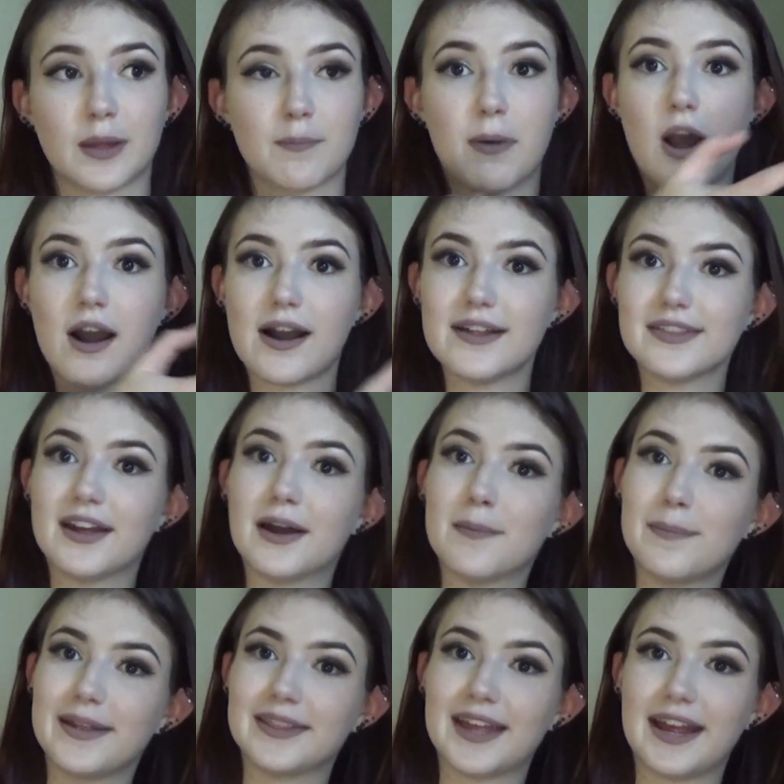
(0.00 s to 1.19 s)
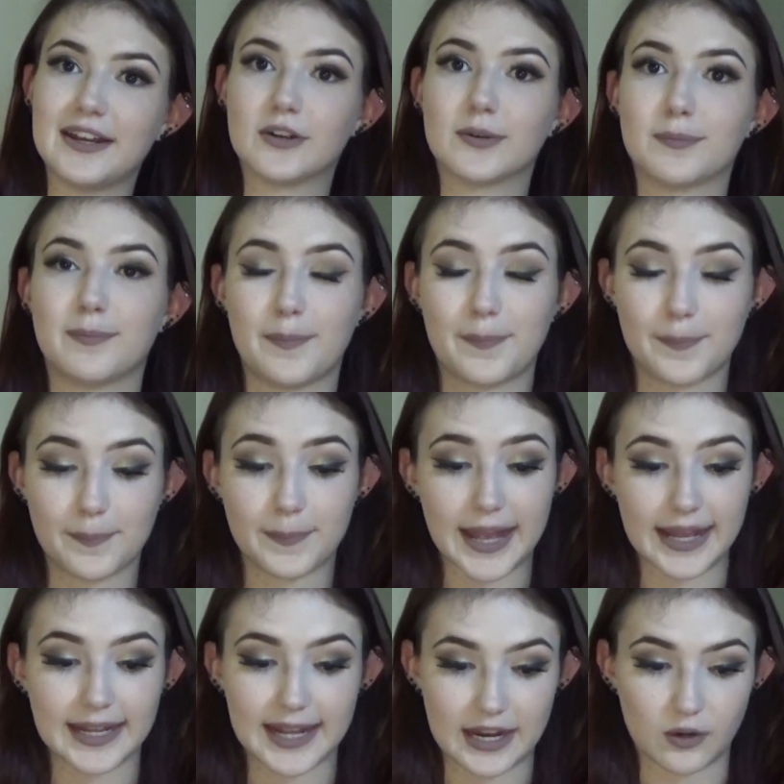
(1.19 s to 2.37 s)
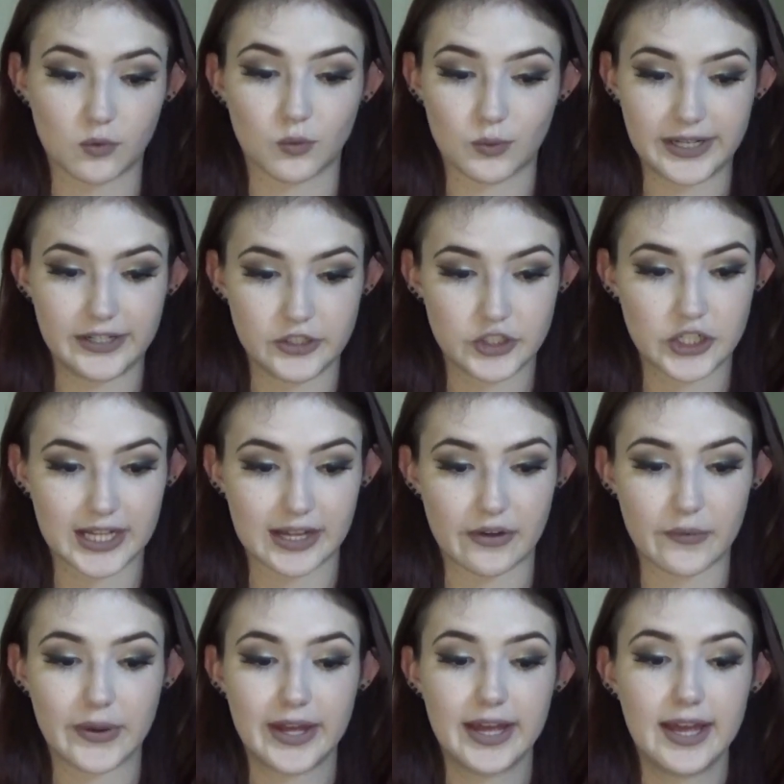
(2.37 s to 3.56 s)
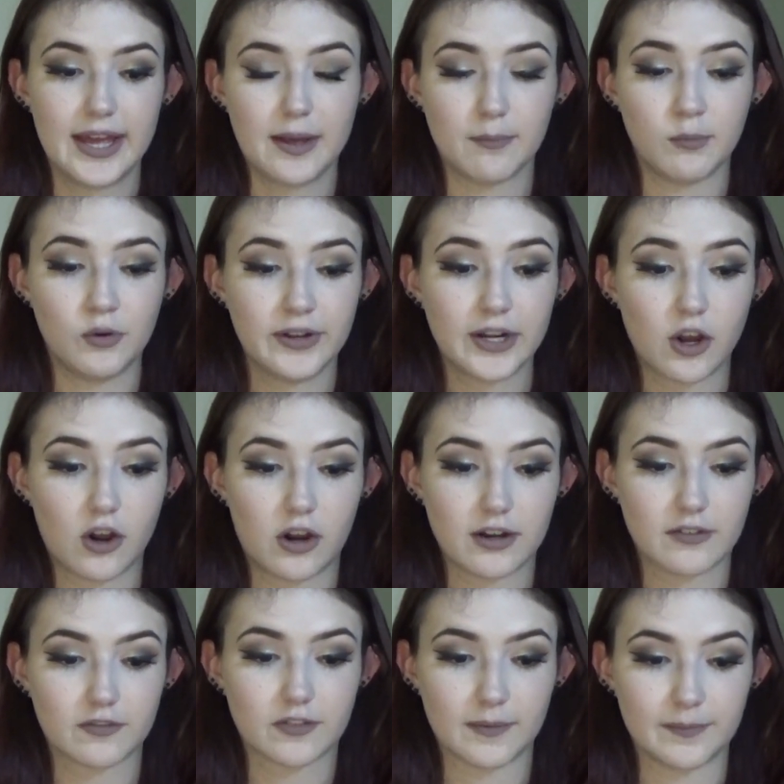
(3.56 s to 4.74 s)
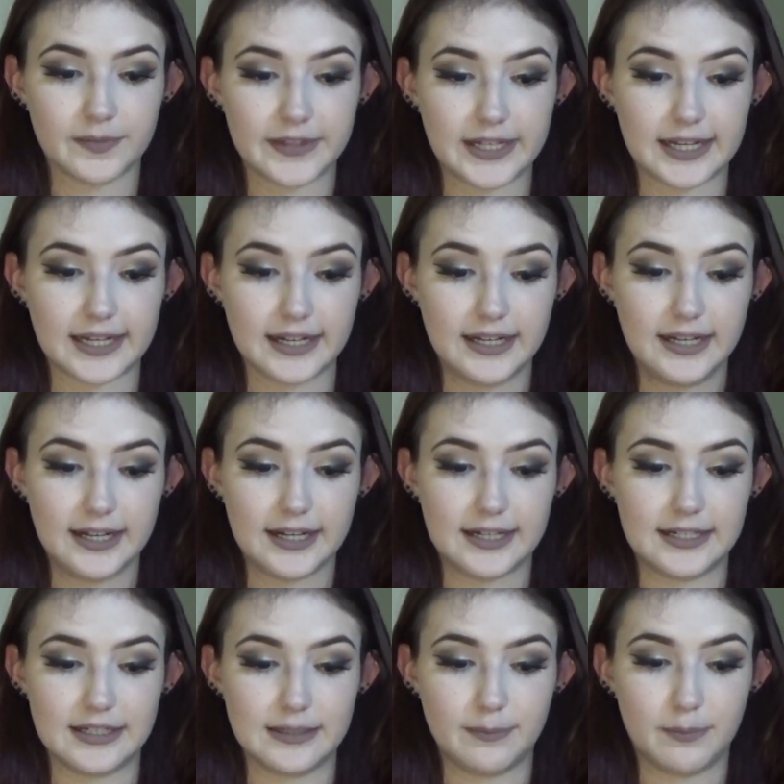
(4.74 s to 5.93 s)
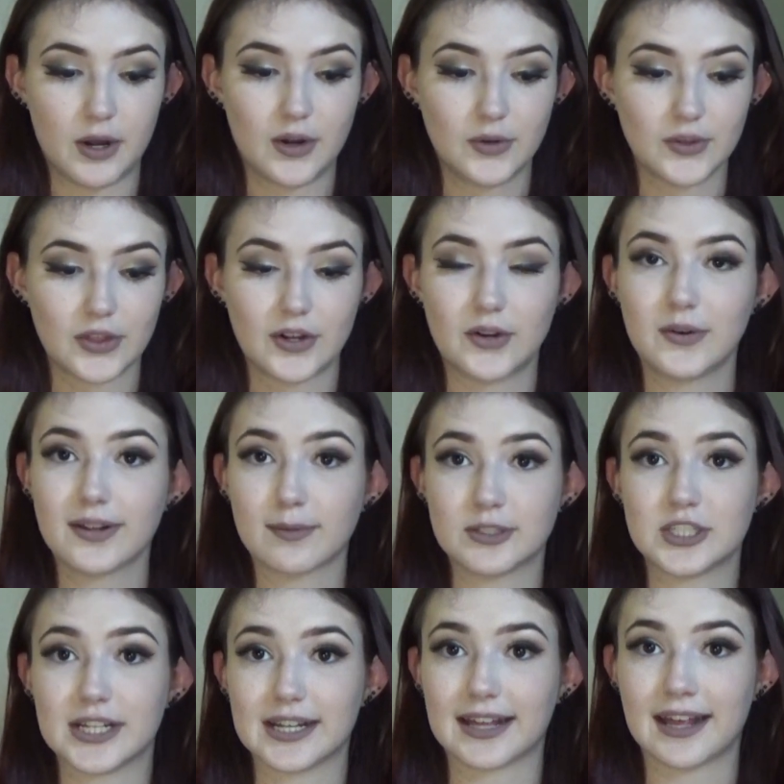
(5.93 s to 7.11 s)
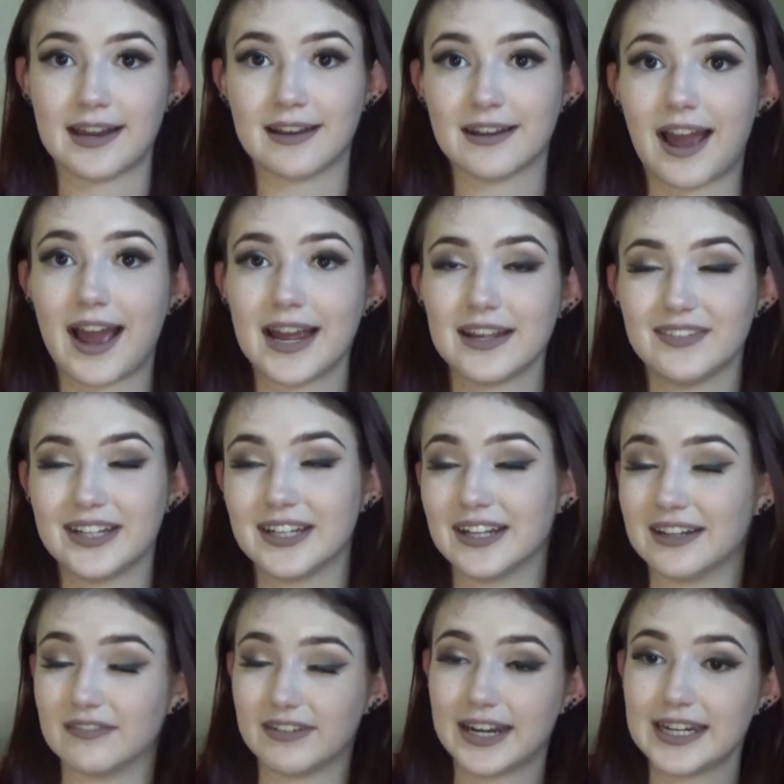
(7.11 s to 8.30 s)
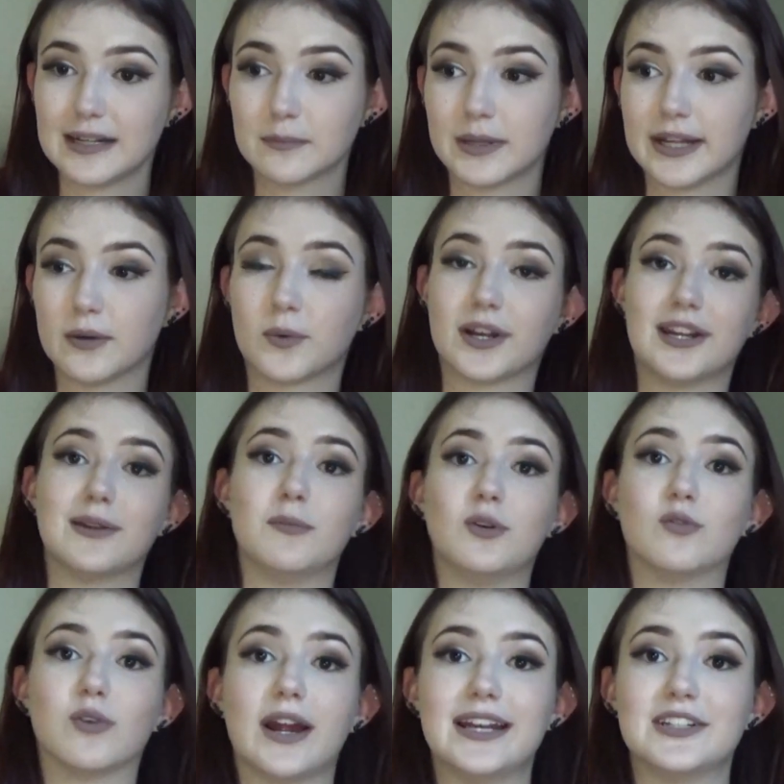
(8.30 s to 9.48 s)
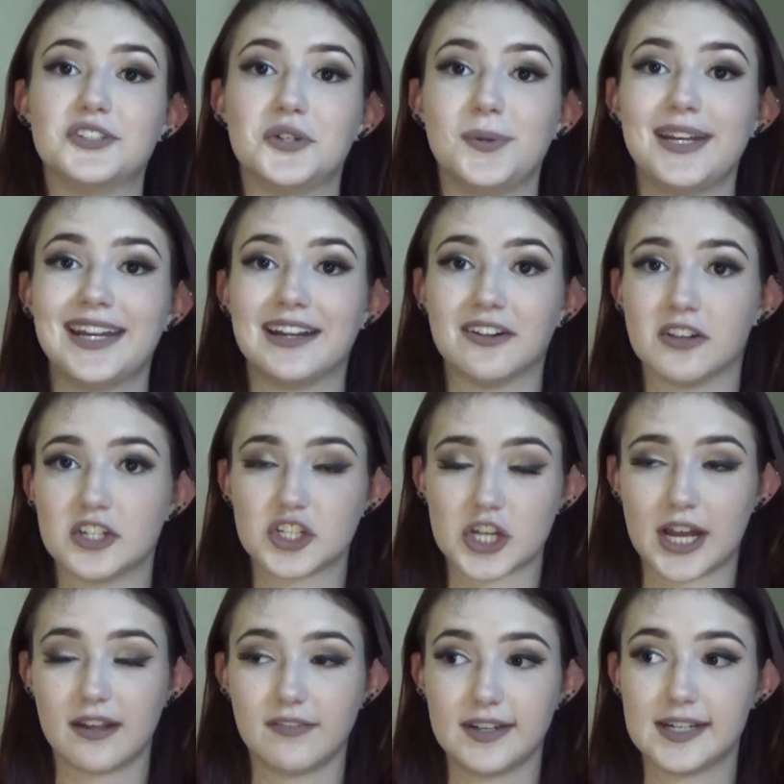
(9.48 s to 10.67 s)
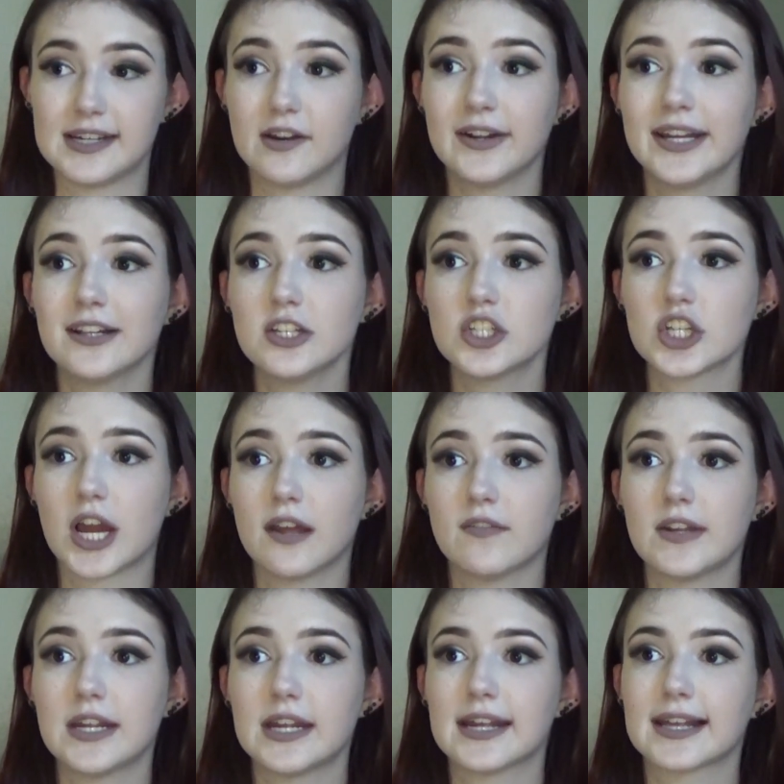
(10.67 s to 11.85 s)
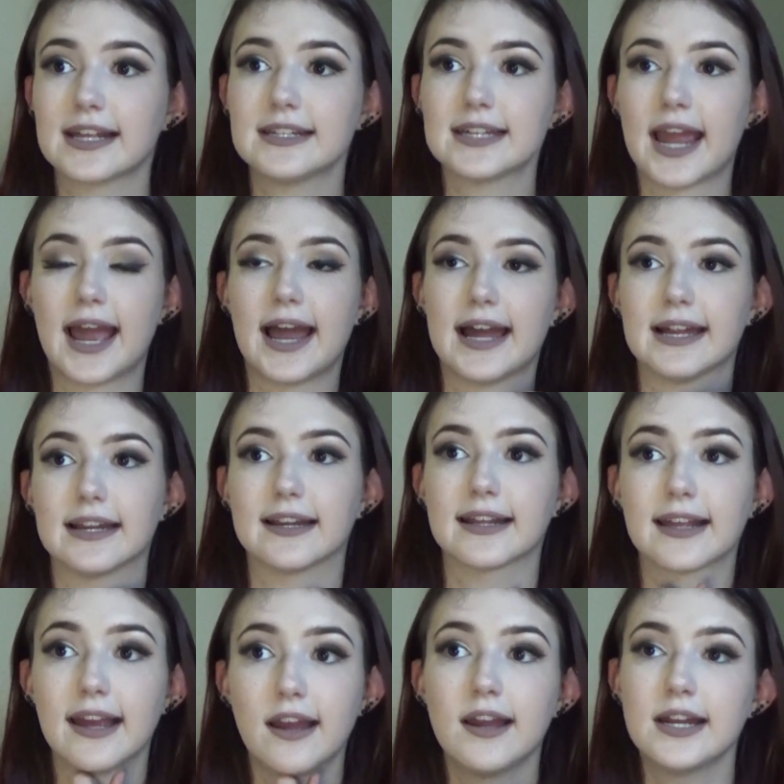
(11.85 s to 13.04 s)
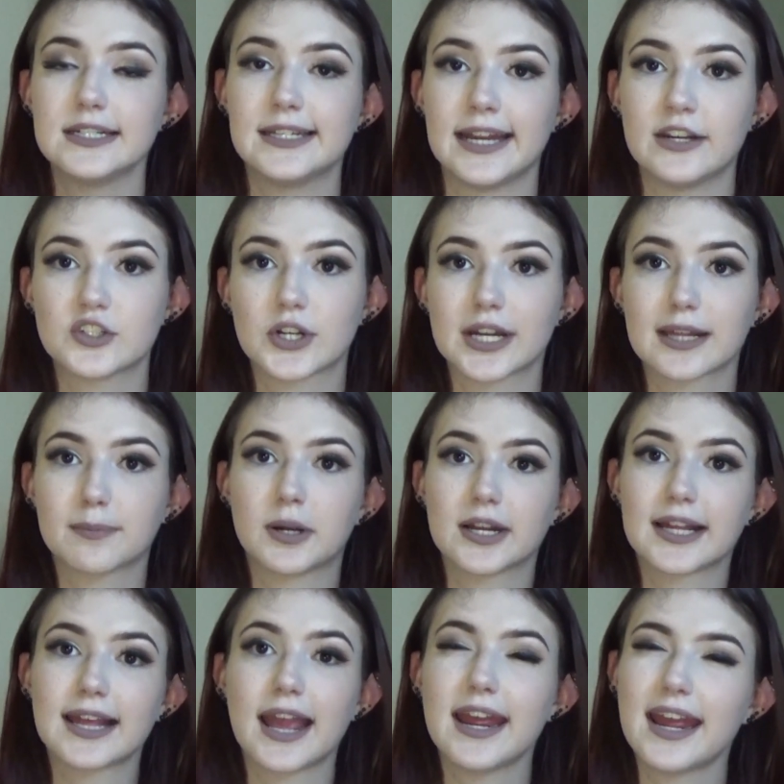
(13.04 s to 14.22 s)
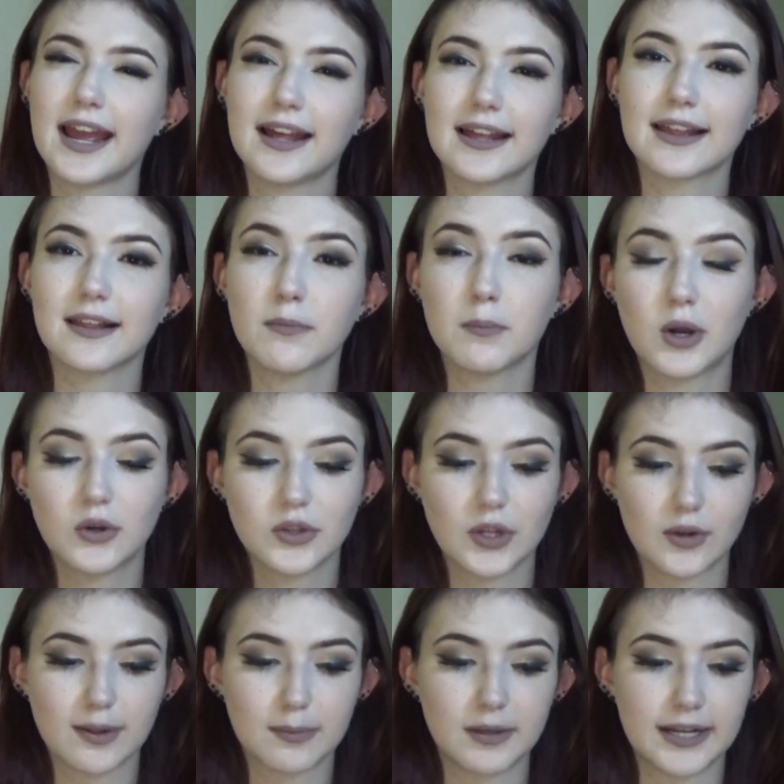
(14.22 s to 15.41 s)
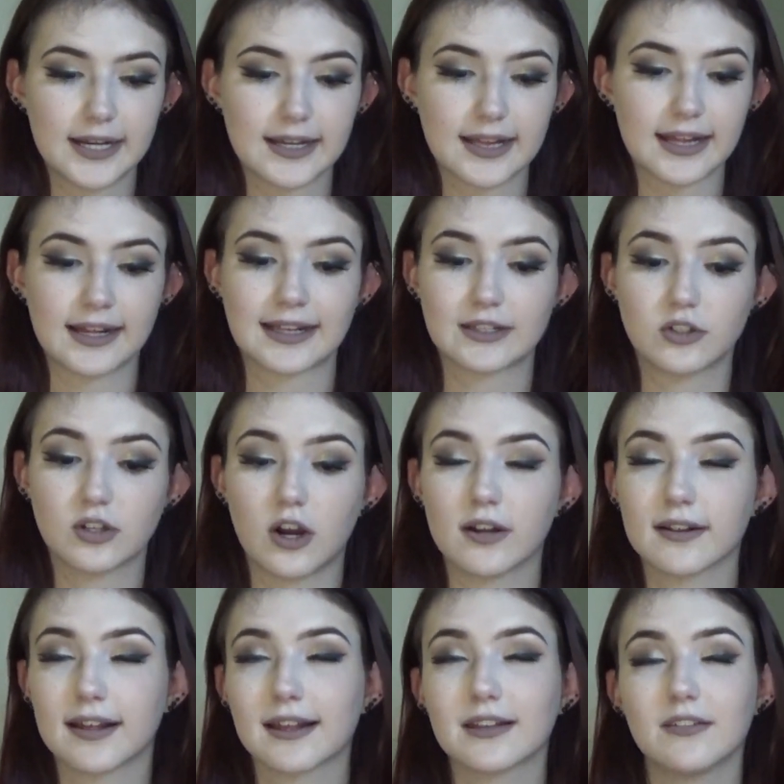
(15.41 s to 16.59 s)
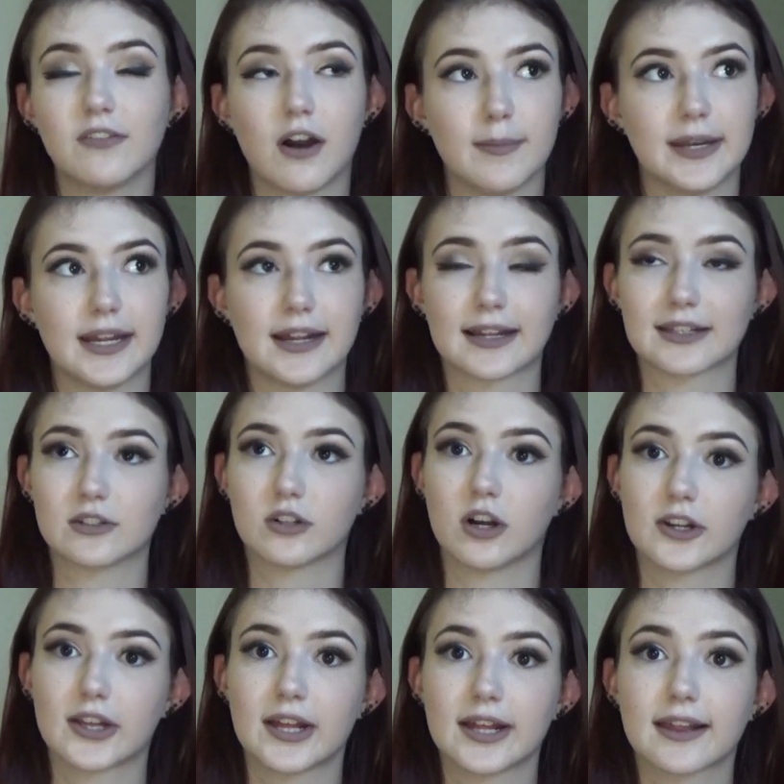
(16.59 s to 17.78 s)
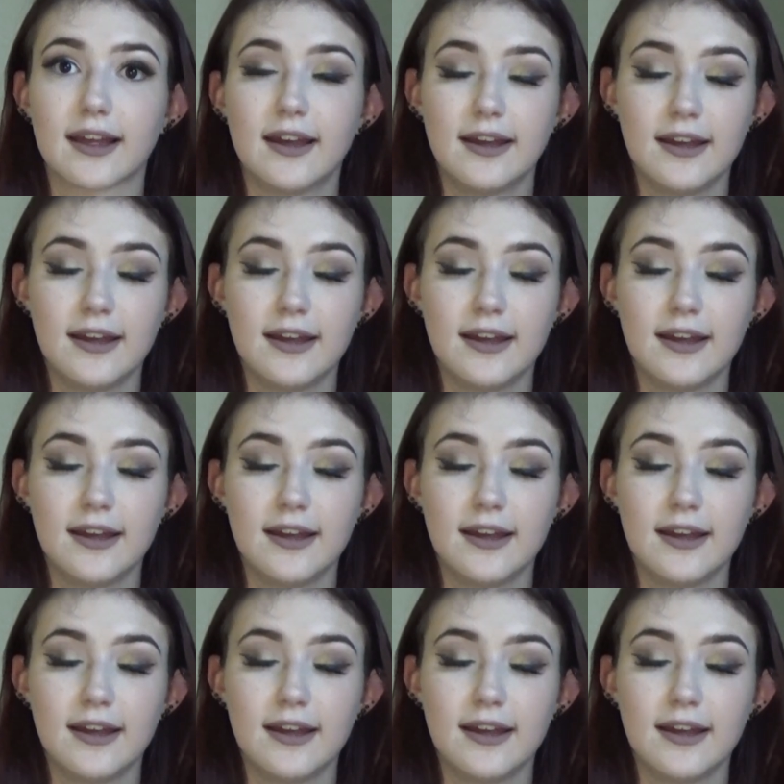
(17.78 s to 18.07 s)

pot up that your pet can't reach. So moving on from the pothos, which is an ivy and a vining plant, we're going to move right into English ivy. Now, English ivy isn't as dangerous per se as pothos plants. It still causes the vomiting, it still causes